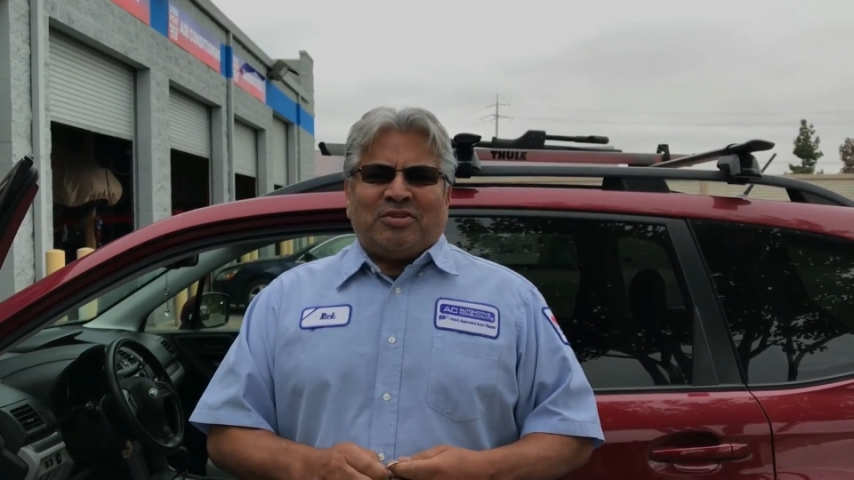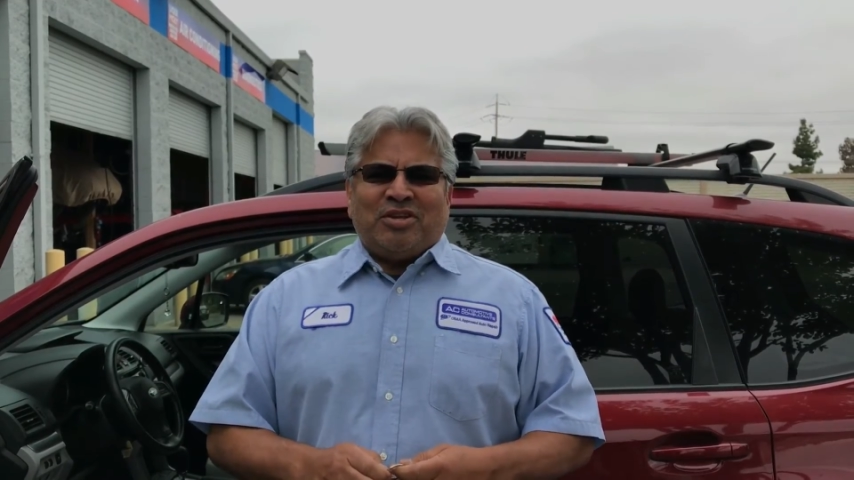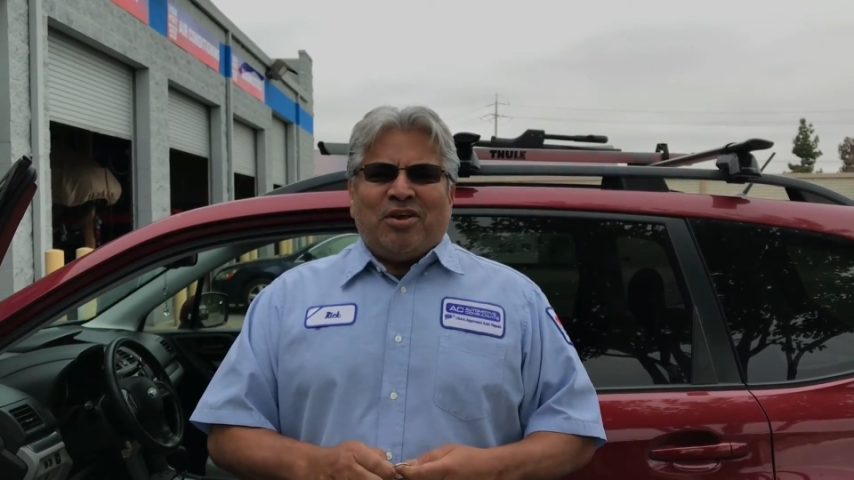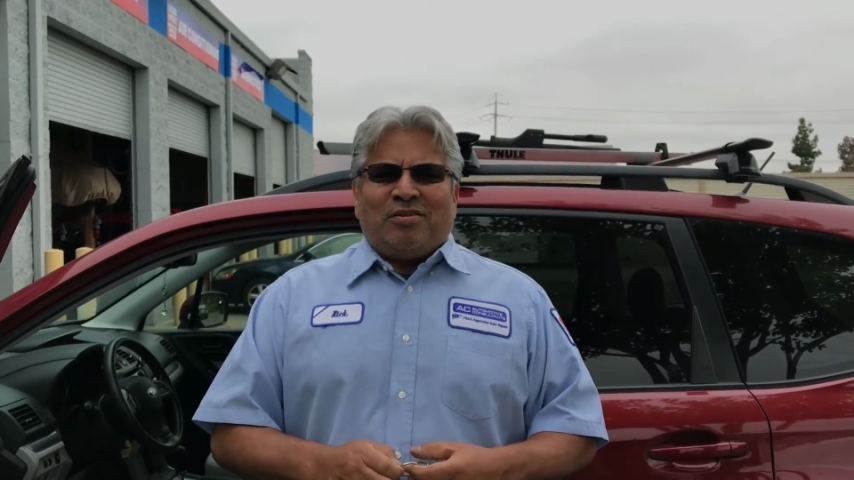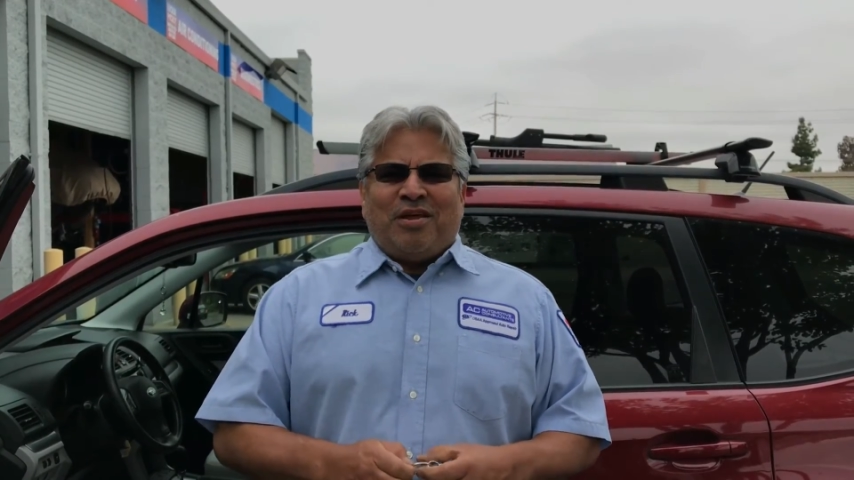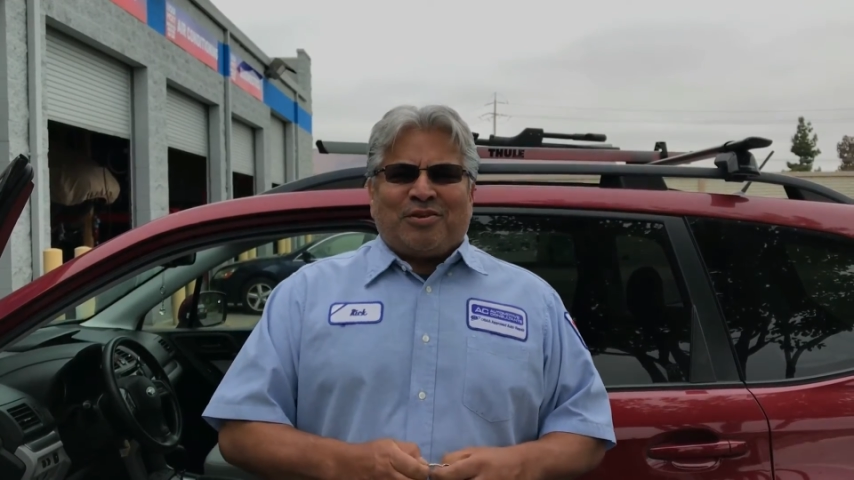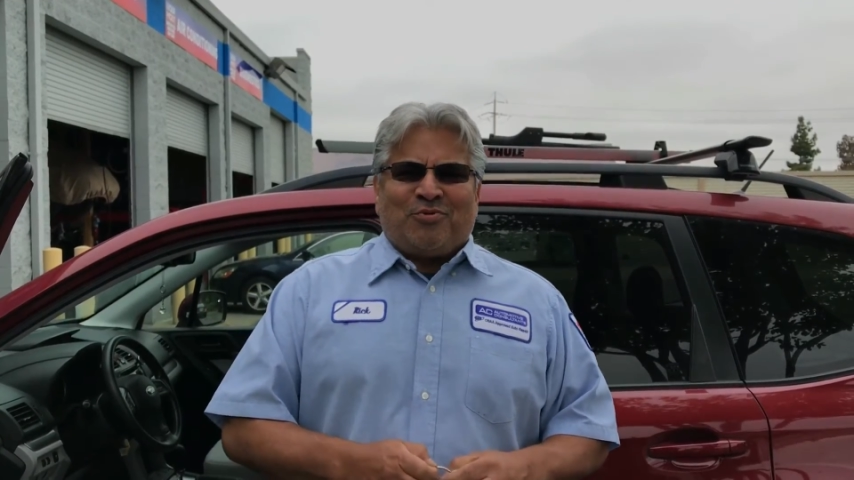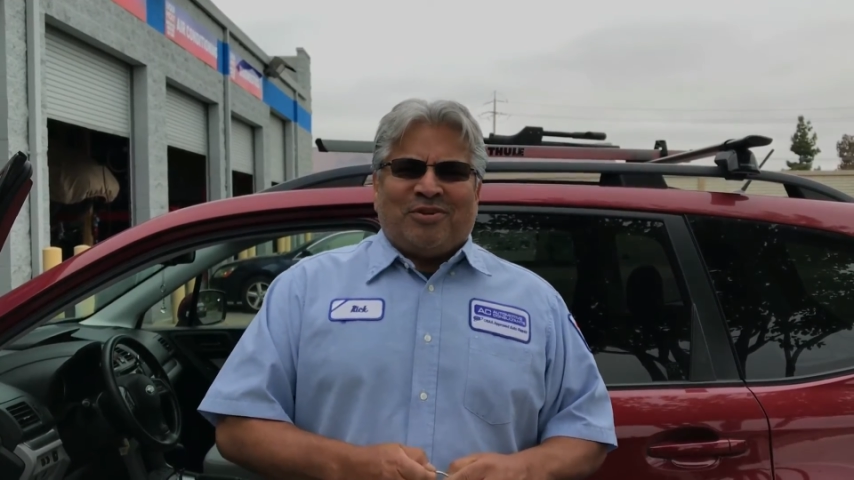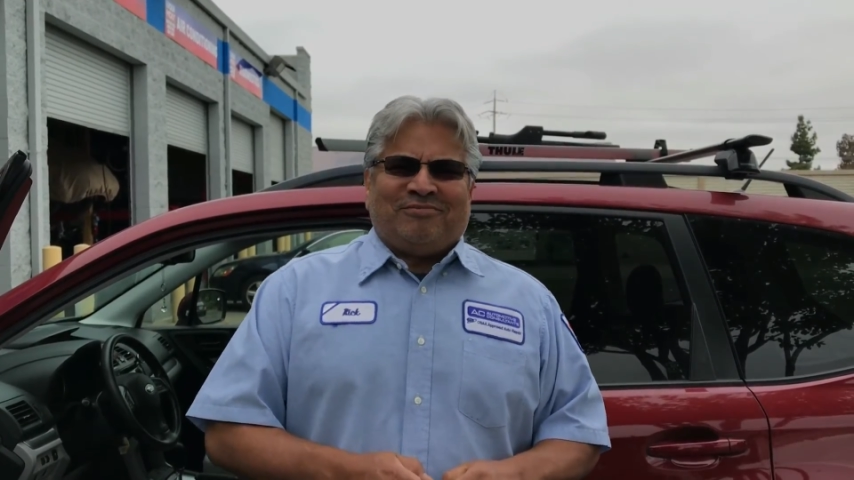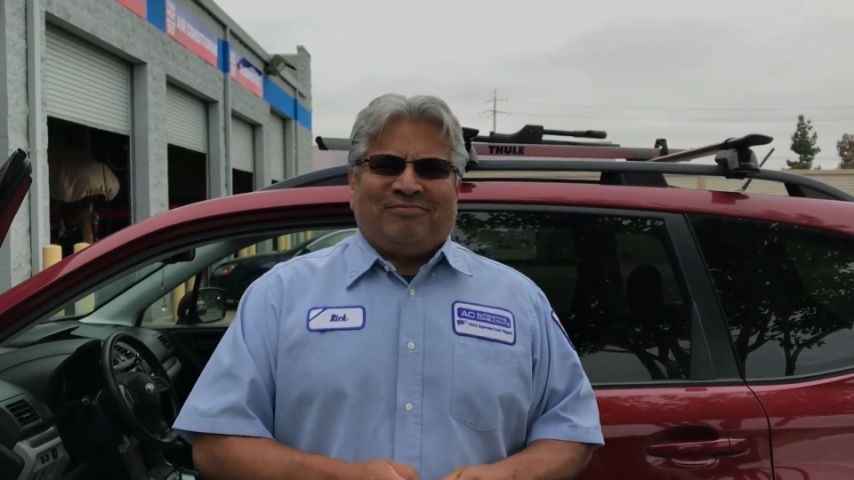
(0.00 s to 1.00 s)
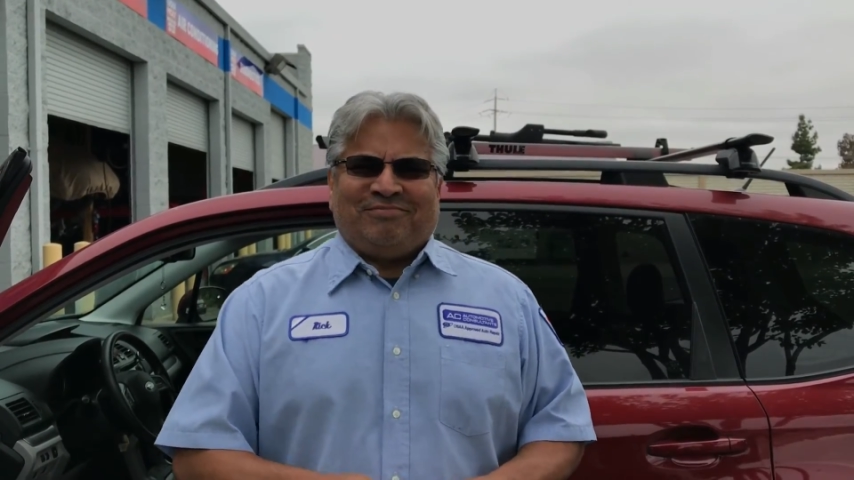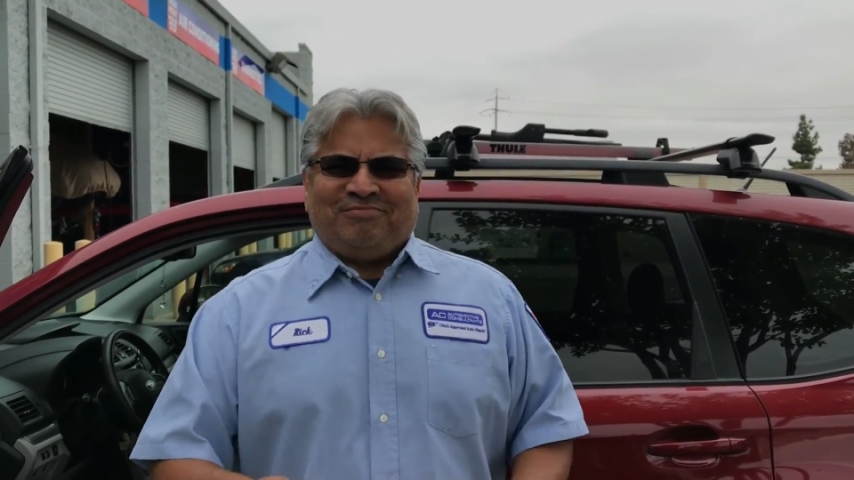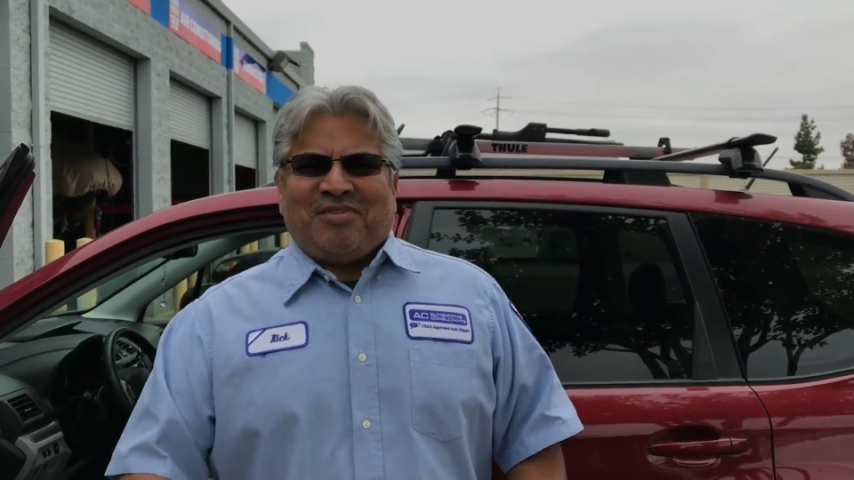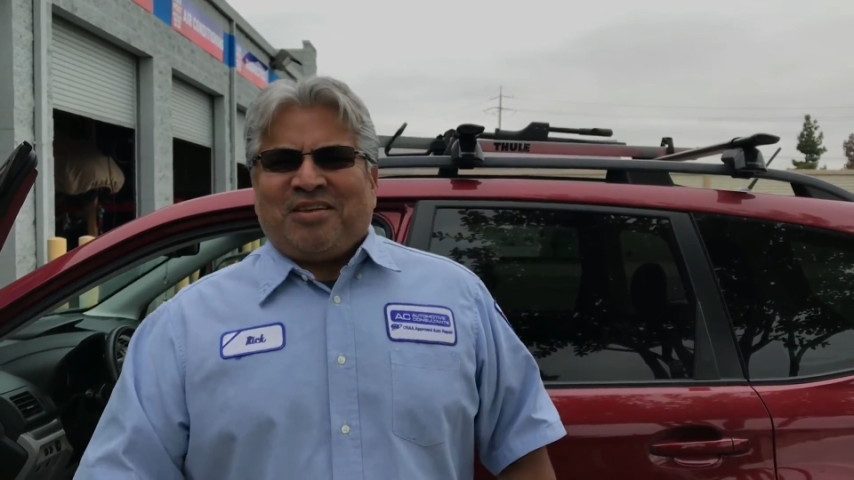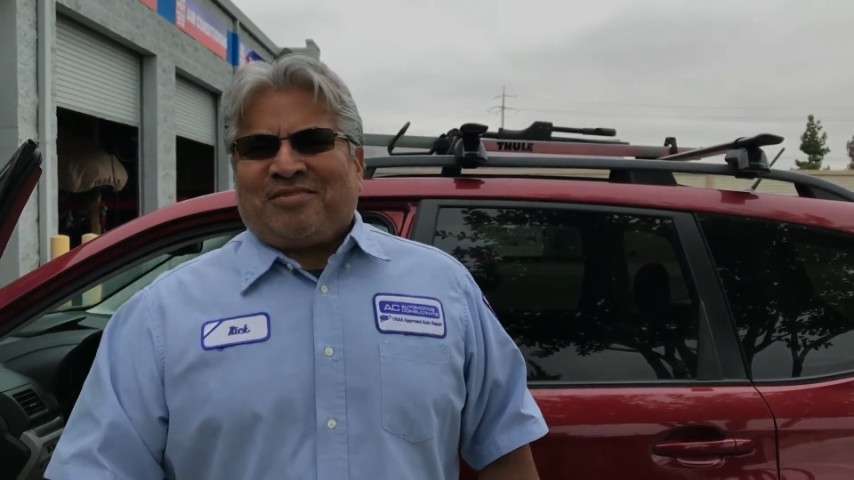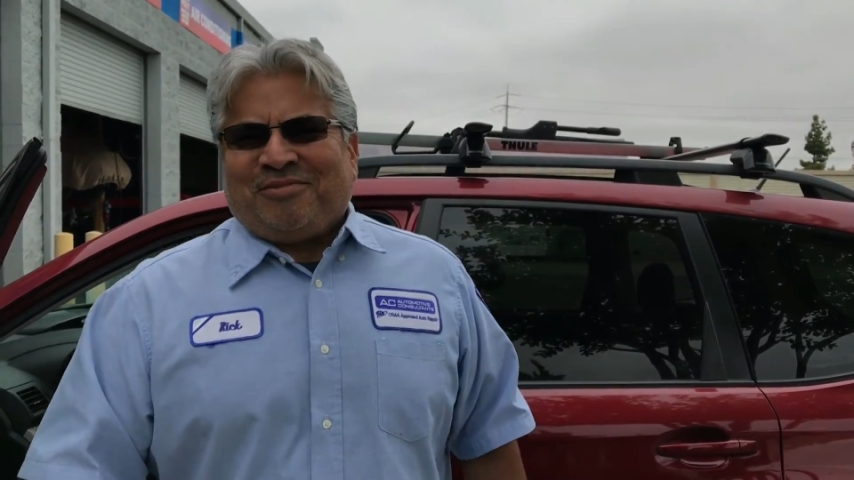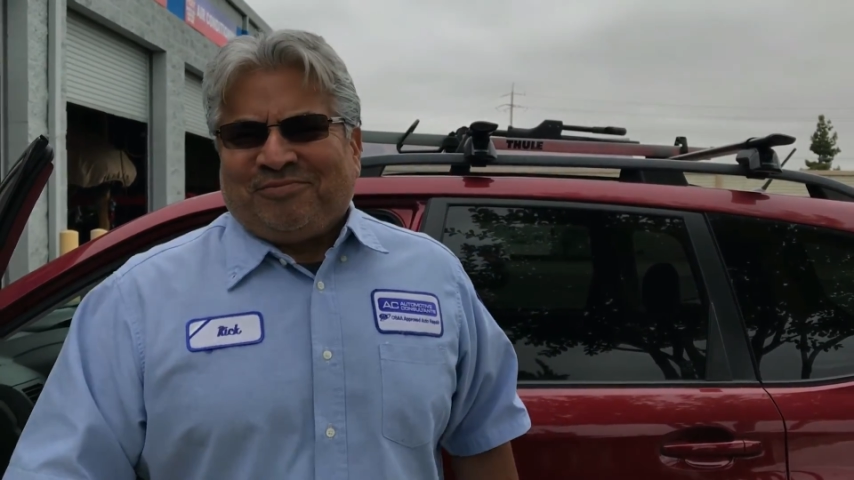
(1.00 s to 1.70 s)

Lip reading: see you on the next one. Thanks.